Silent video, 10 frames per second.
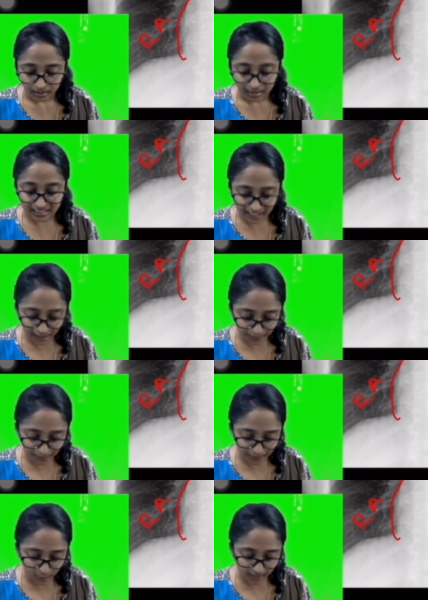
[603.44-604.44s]
And in
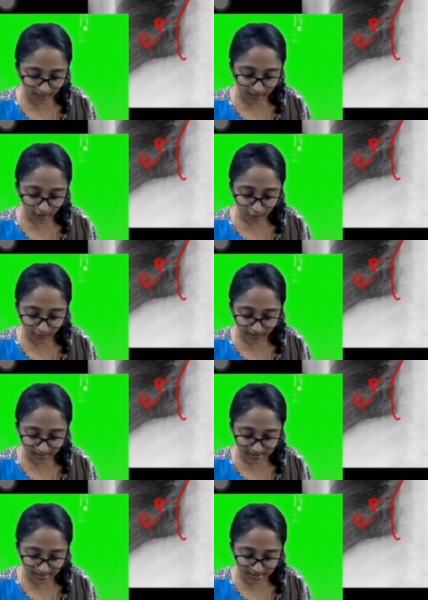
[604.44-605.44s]
between, you can
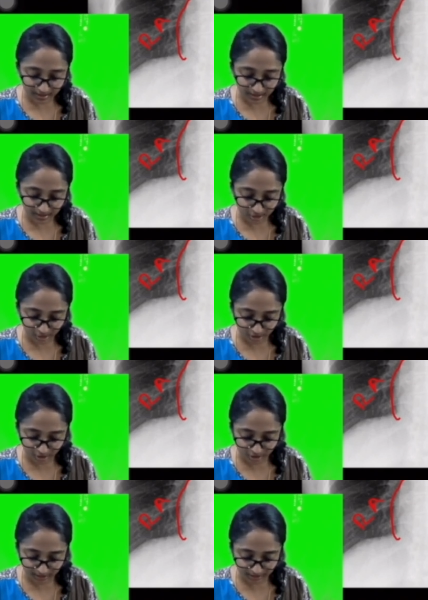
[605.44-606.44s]
see in a
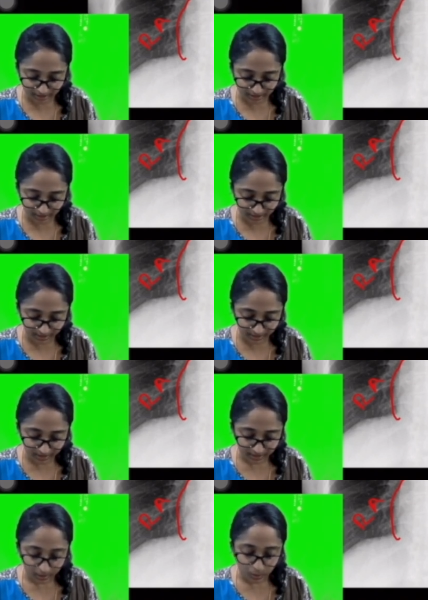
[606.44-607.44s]
structure like this, right?
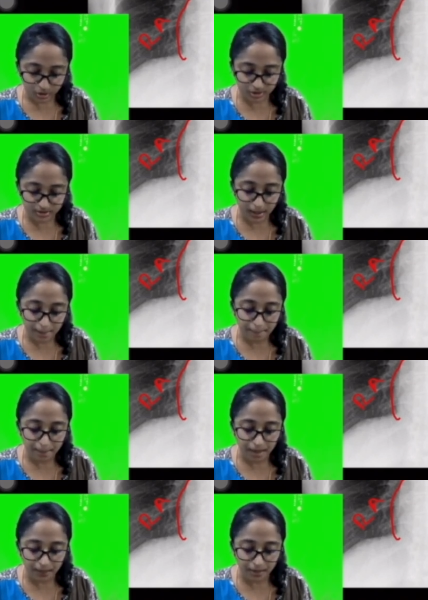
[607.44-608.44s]
Which is the
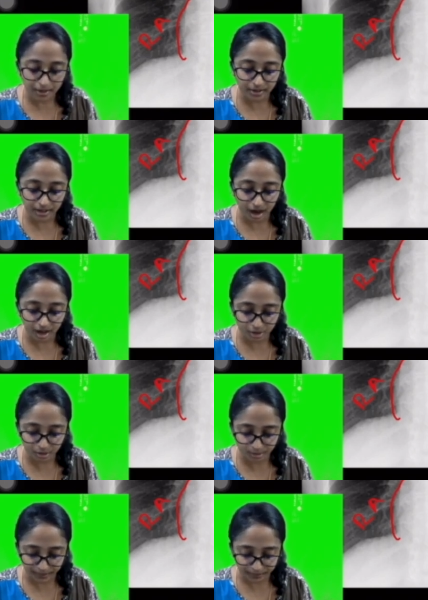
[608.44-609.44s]
pulmonary
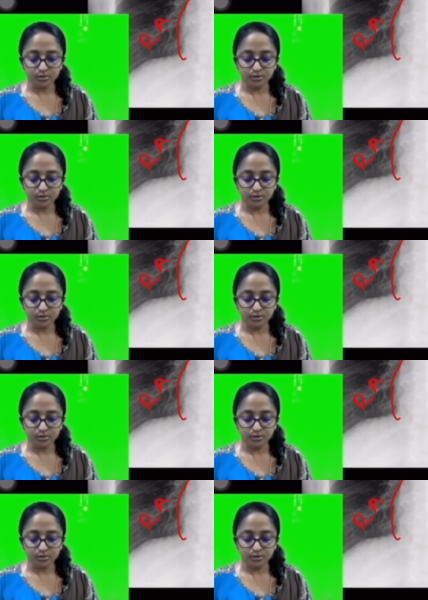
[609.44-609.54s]
artery.